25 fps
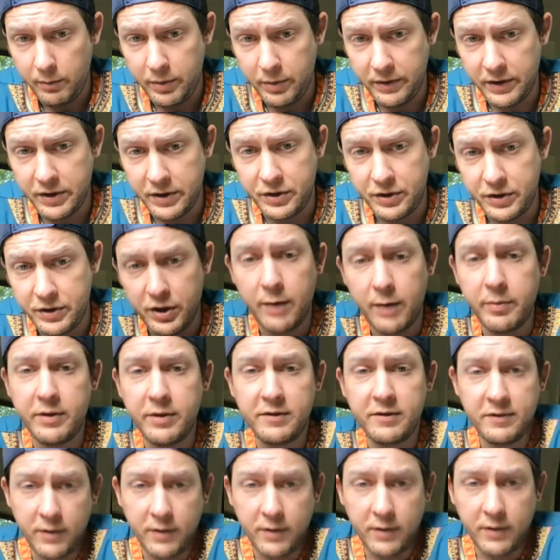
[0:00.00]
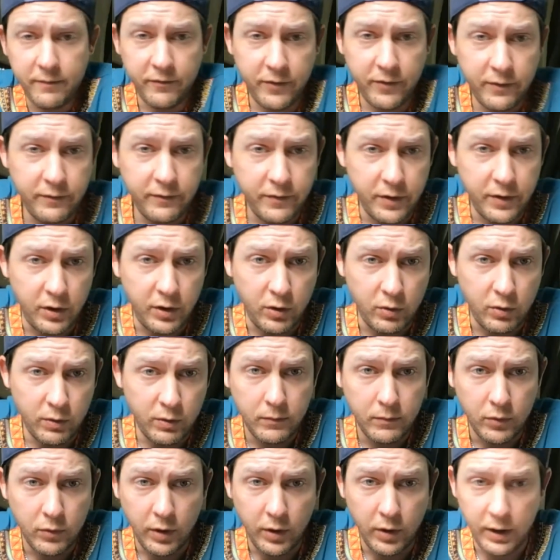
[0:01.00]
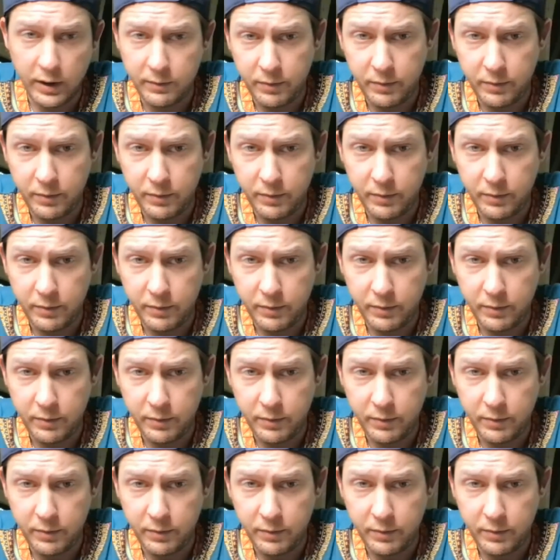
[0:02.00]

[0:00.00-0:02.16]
but the job is comfort for you, right?